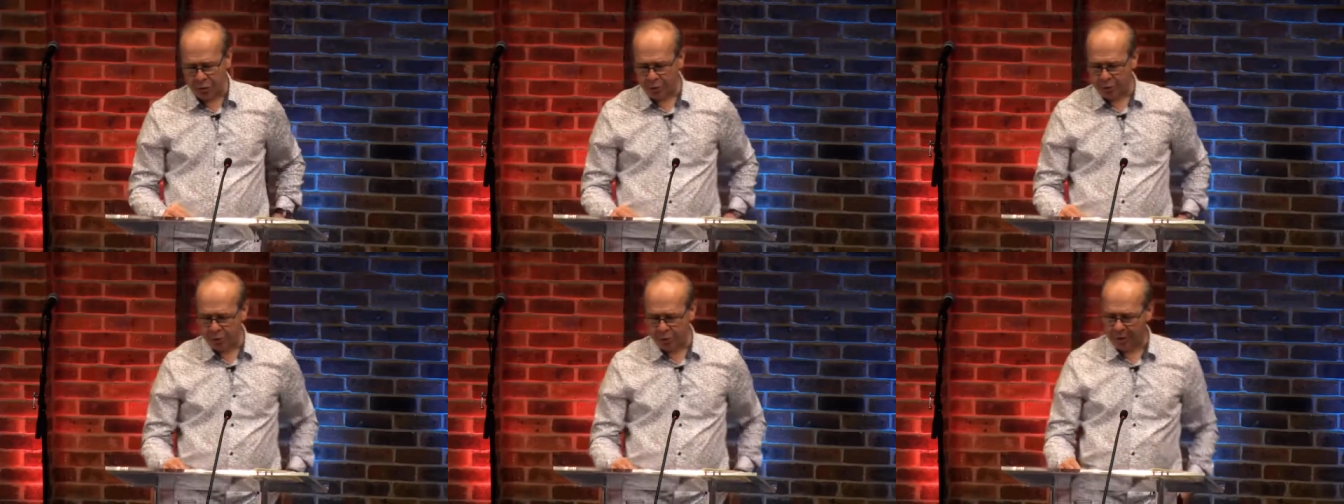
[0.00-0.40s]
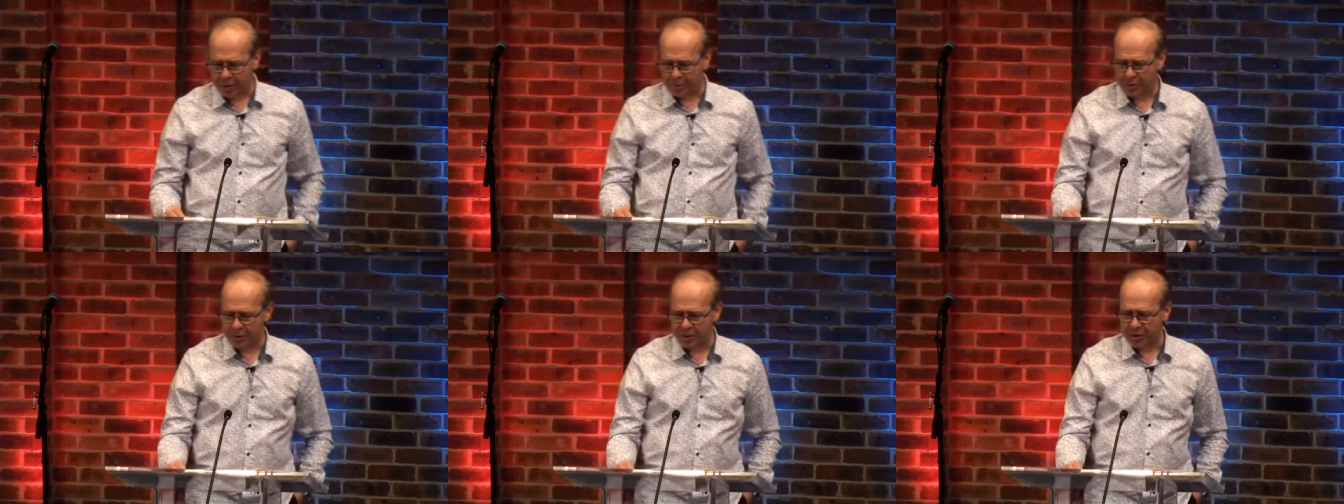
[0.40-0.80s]

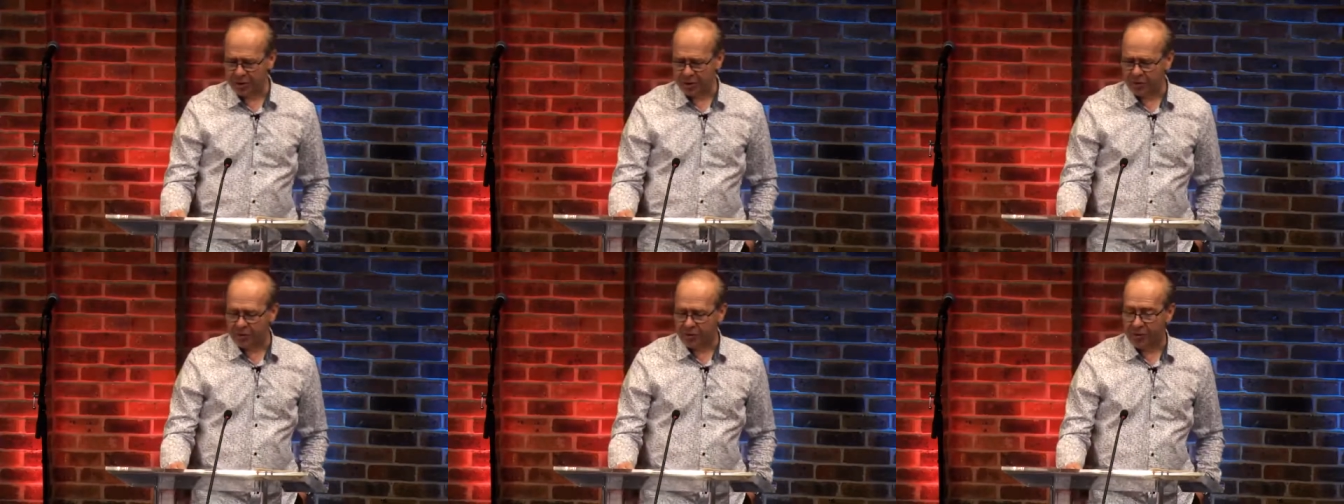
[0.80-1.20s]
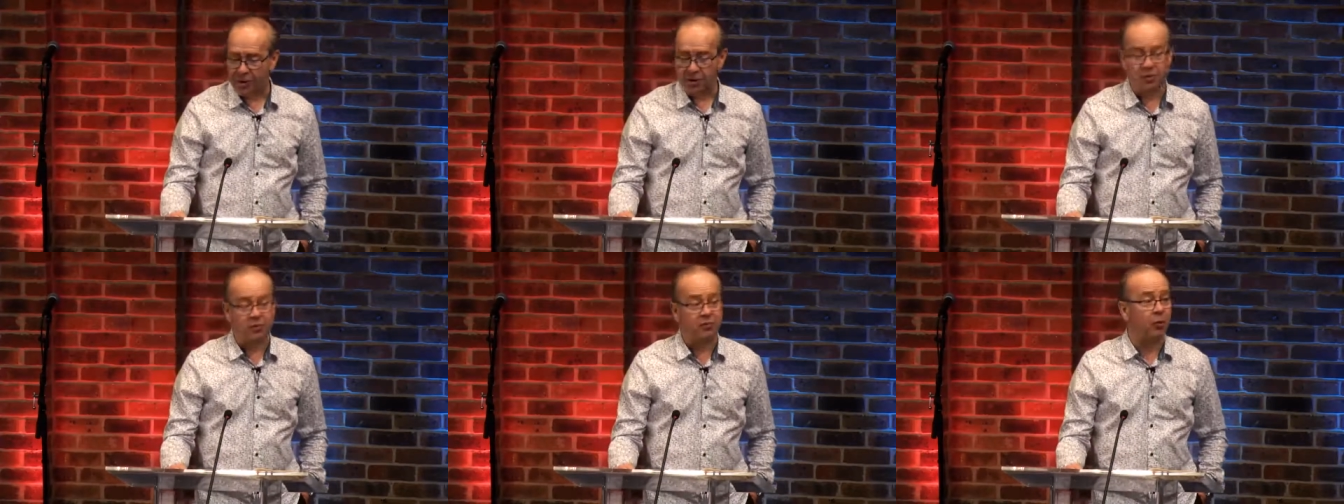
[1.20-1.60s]
room was on the
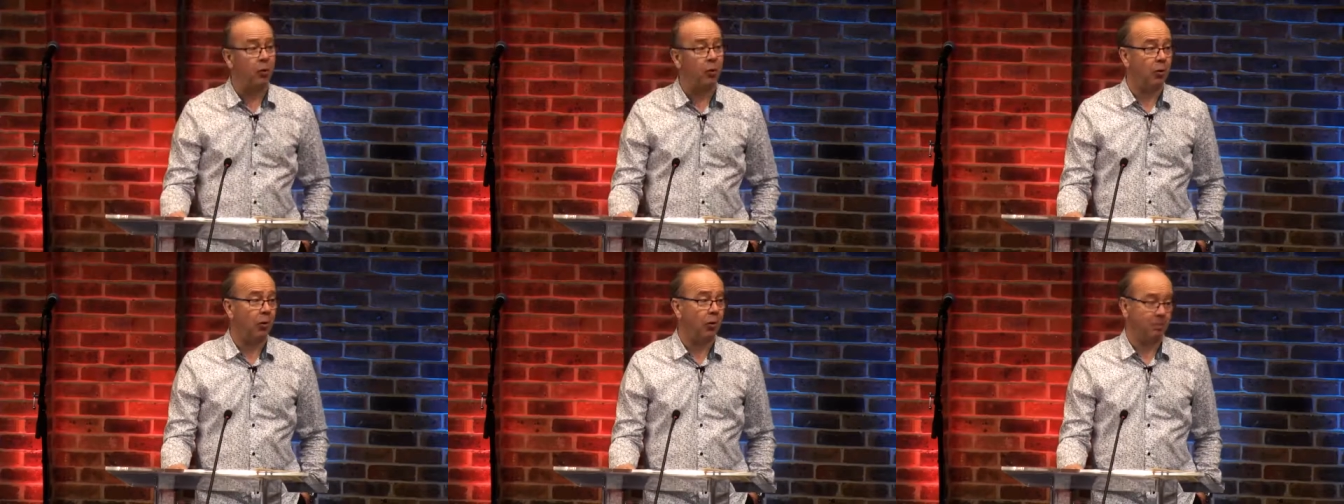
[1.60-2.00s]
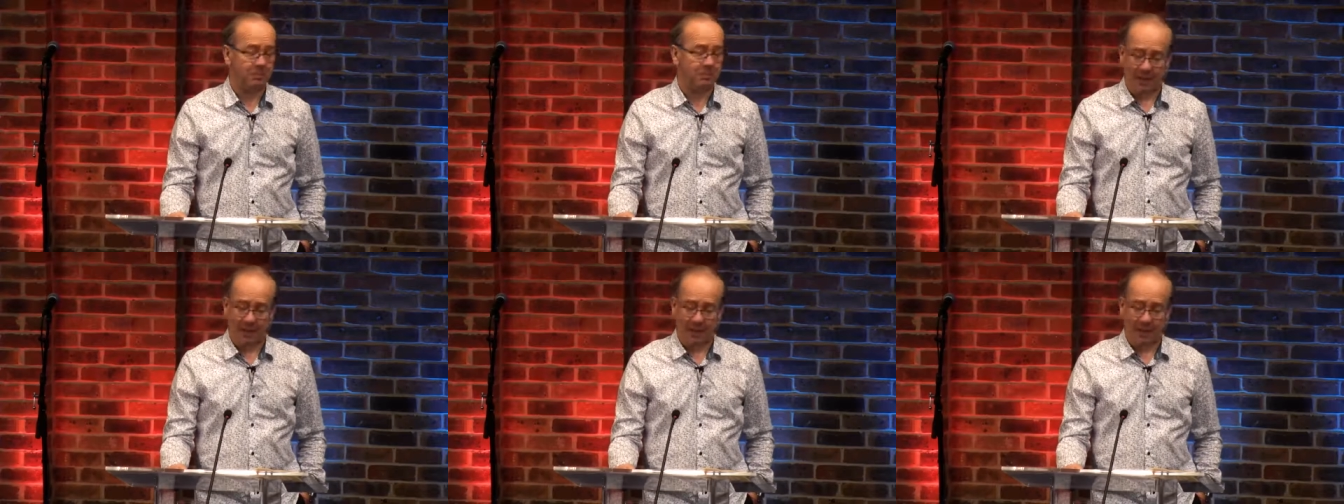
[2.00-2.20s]
first floor,